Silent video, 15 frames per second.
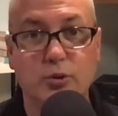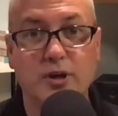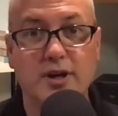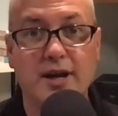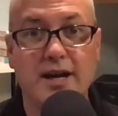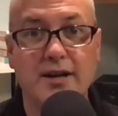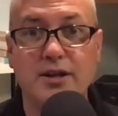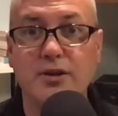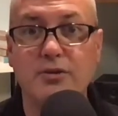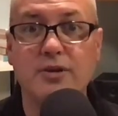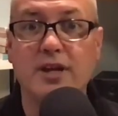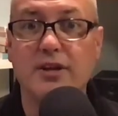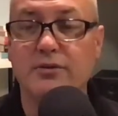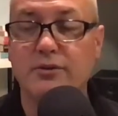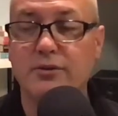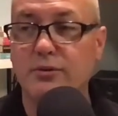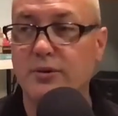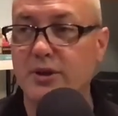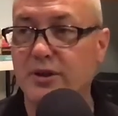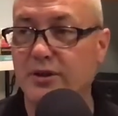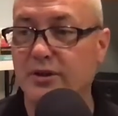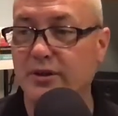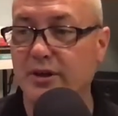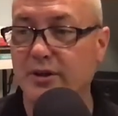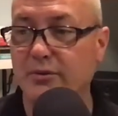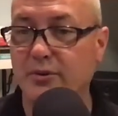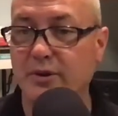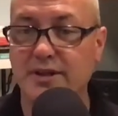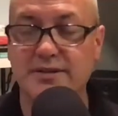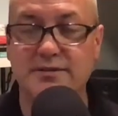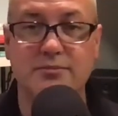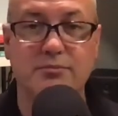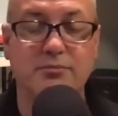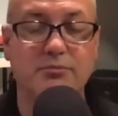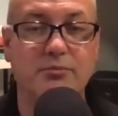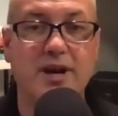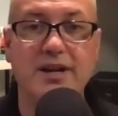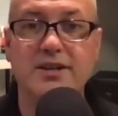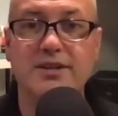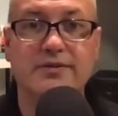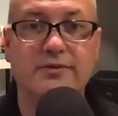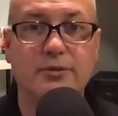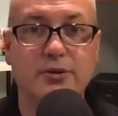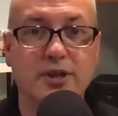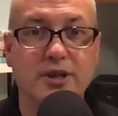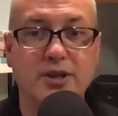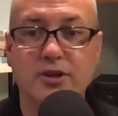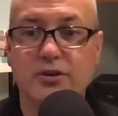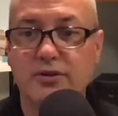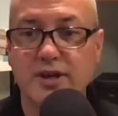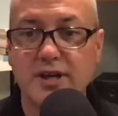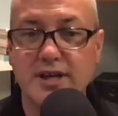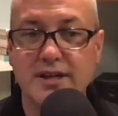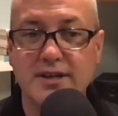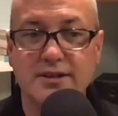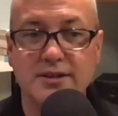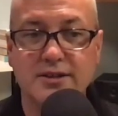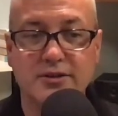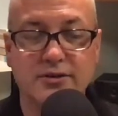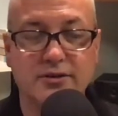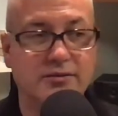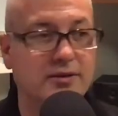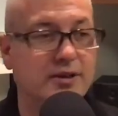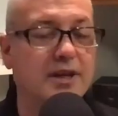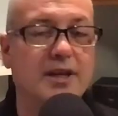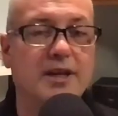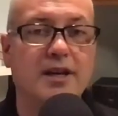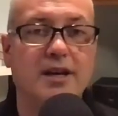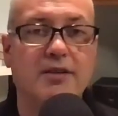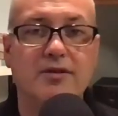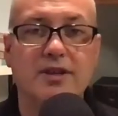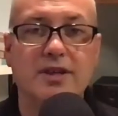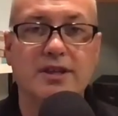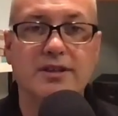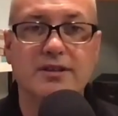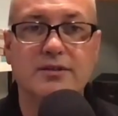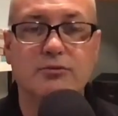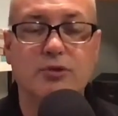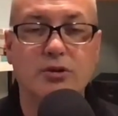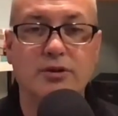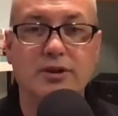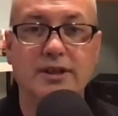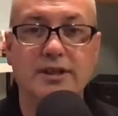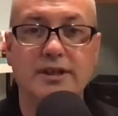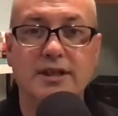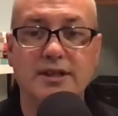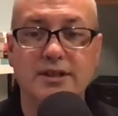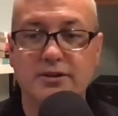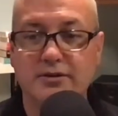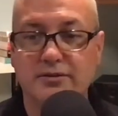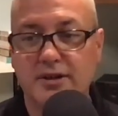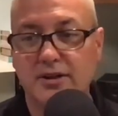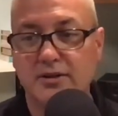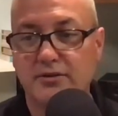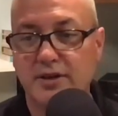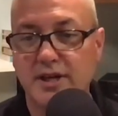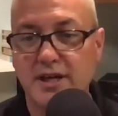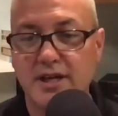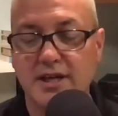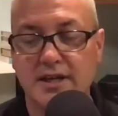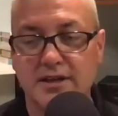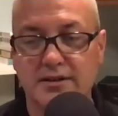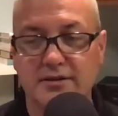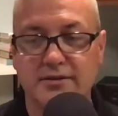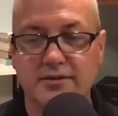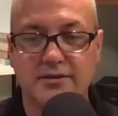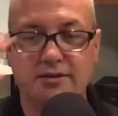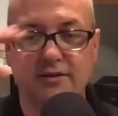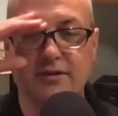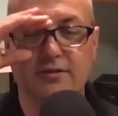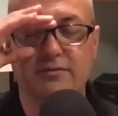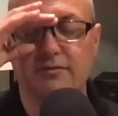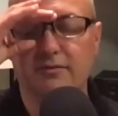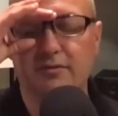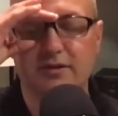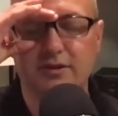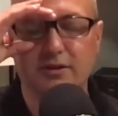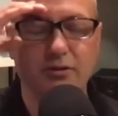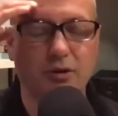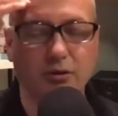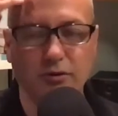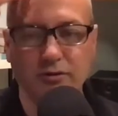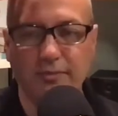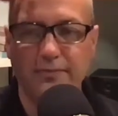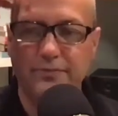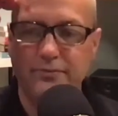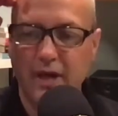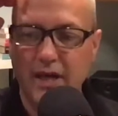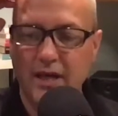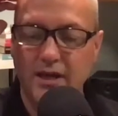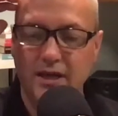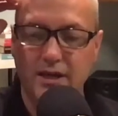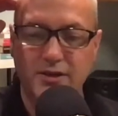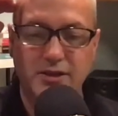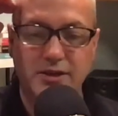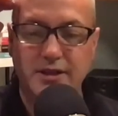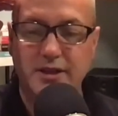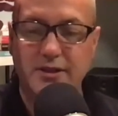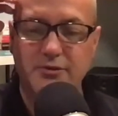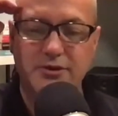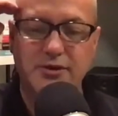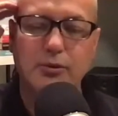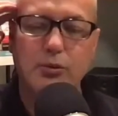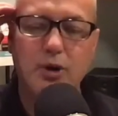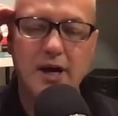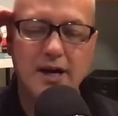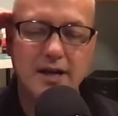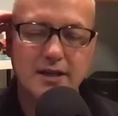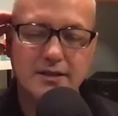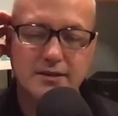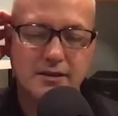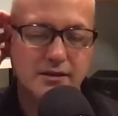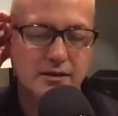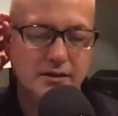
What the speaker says: how do you get through when you're, when it's minus 40 degrees and everything is swollen and you're hungry and you're so cold. And she said it was her whys.